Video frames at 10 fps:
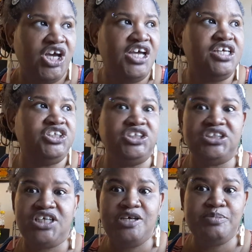And it
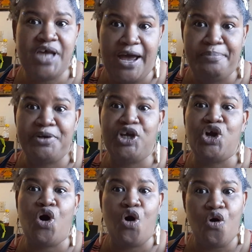just keeps
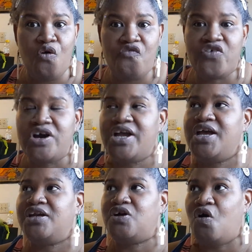happening over
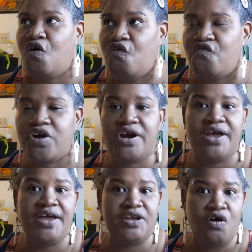and over
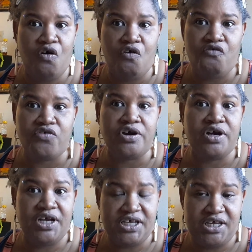and over
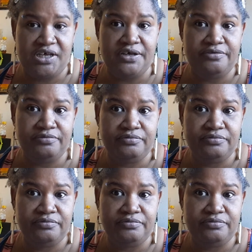again.